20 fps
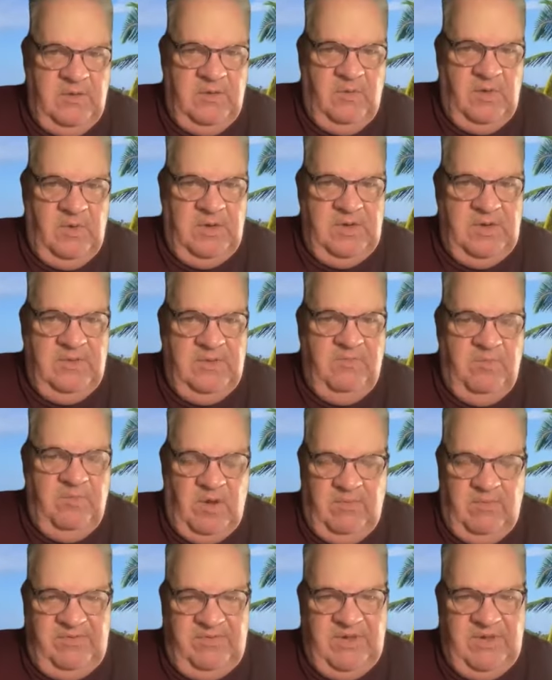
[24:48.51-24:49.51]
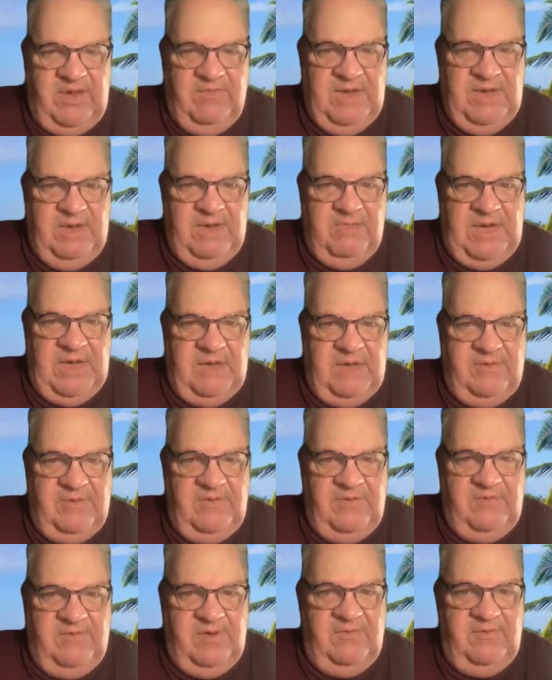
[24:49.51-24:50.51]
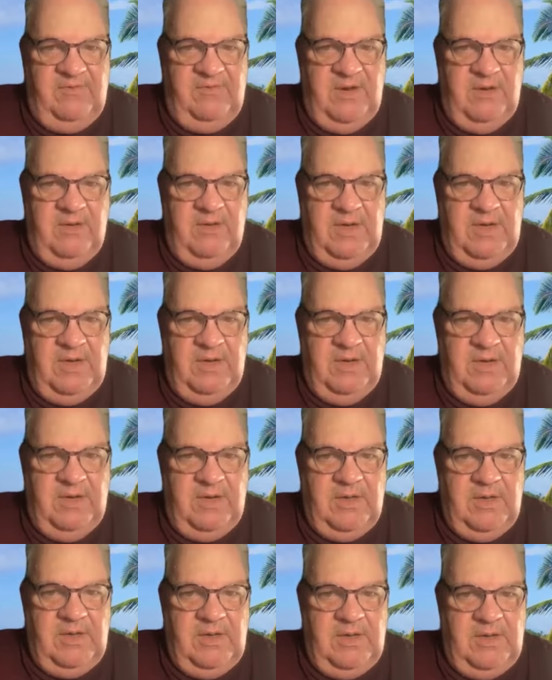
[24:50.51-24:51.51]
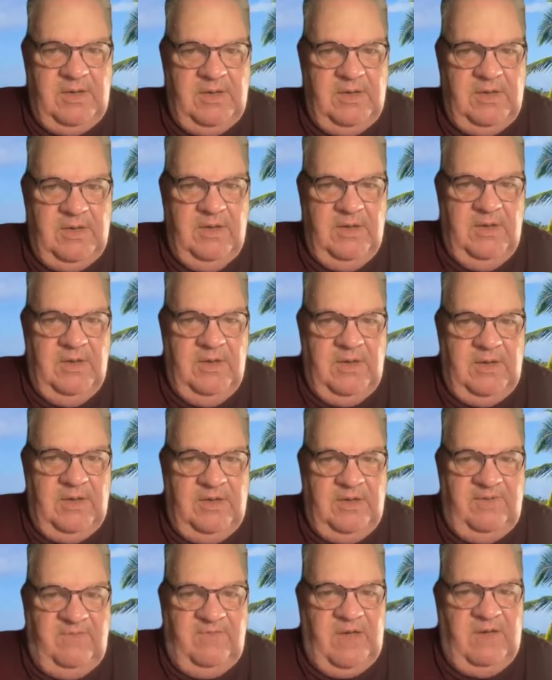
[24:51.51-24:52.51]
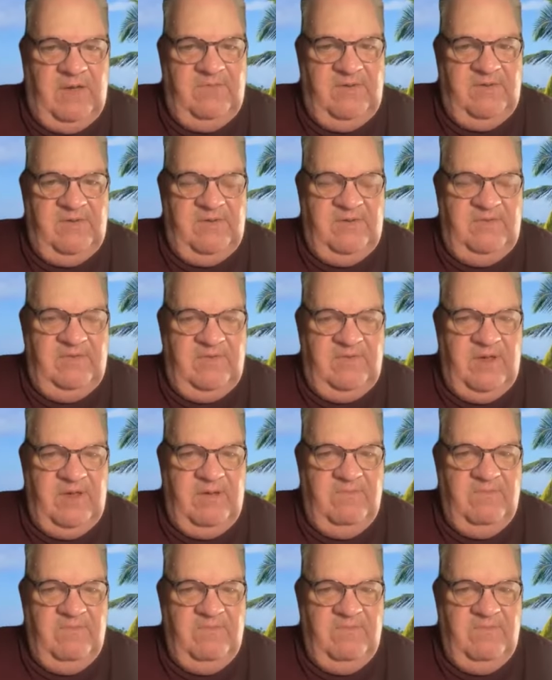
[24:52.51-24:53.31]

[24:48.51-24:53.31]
what did Bob say about Matthew's future? And his father just